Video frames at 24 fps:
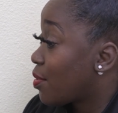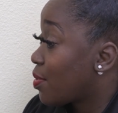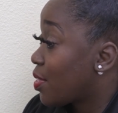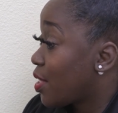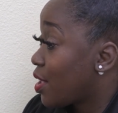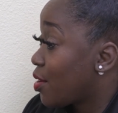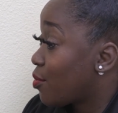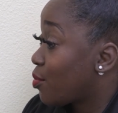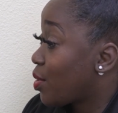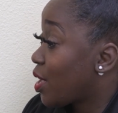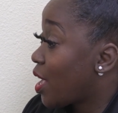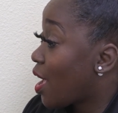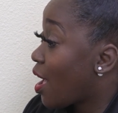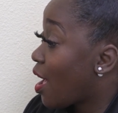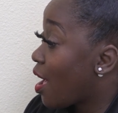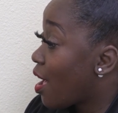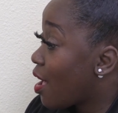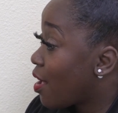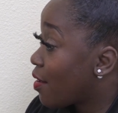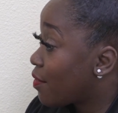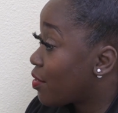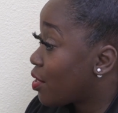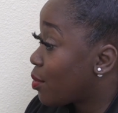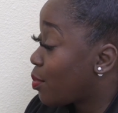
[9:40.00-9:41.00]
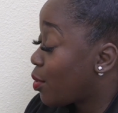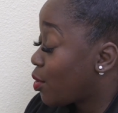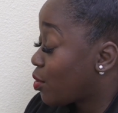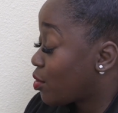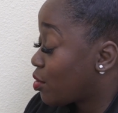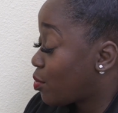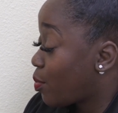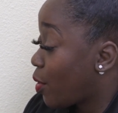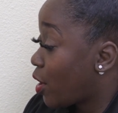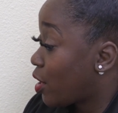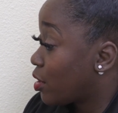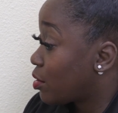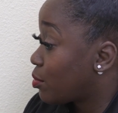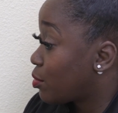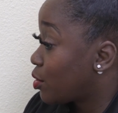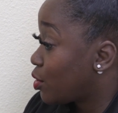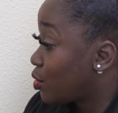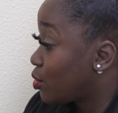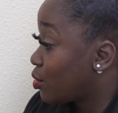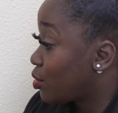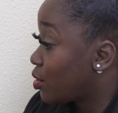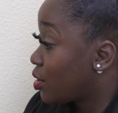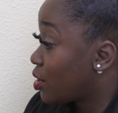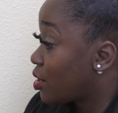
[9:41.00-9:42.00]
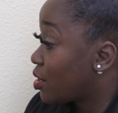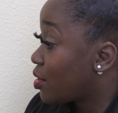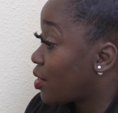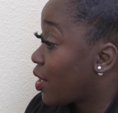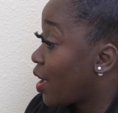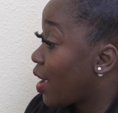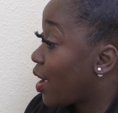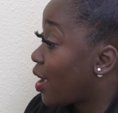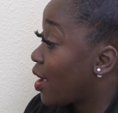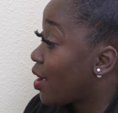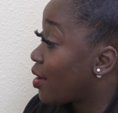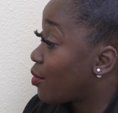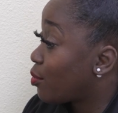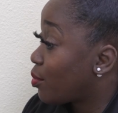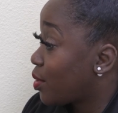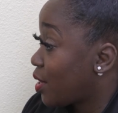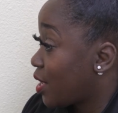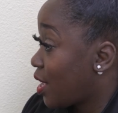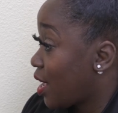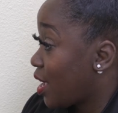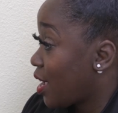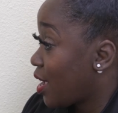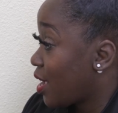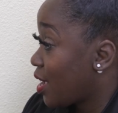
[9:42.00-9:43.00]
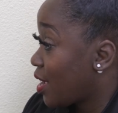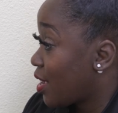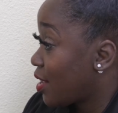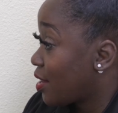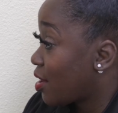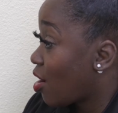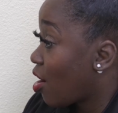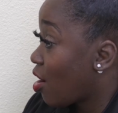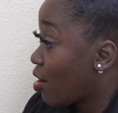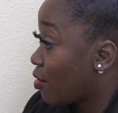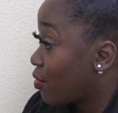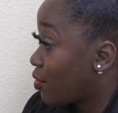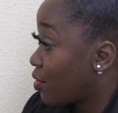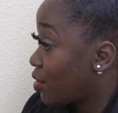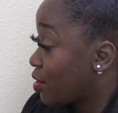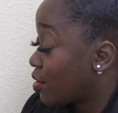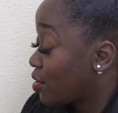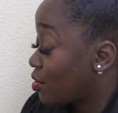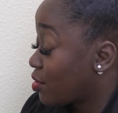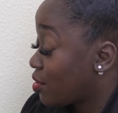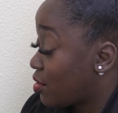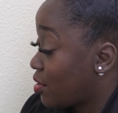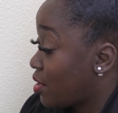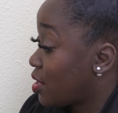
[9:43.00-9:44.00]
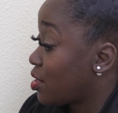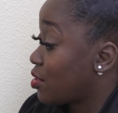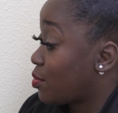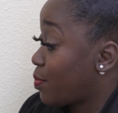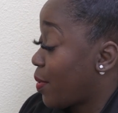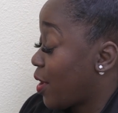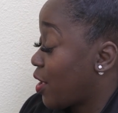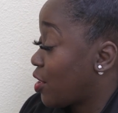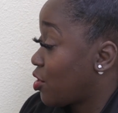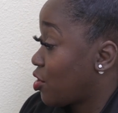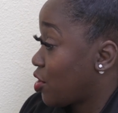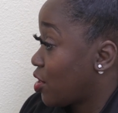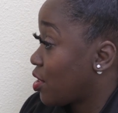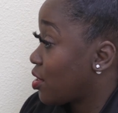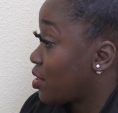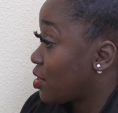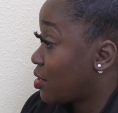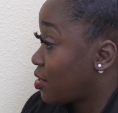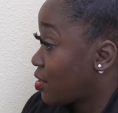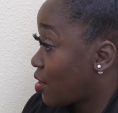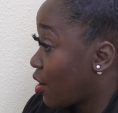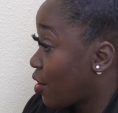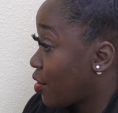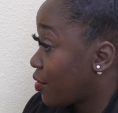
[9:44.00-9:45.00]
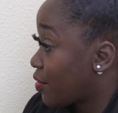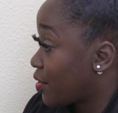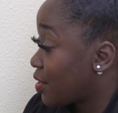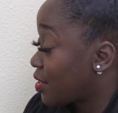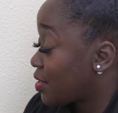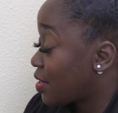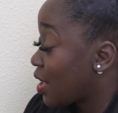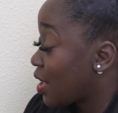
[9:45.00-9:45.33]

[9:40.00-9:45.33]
And then we have the postpartum doula that we can offer this patient this service.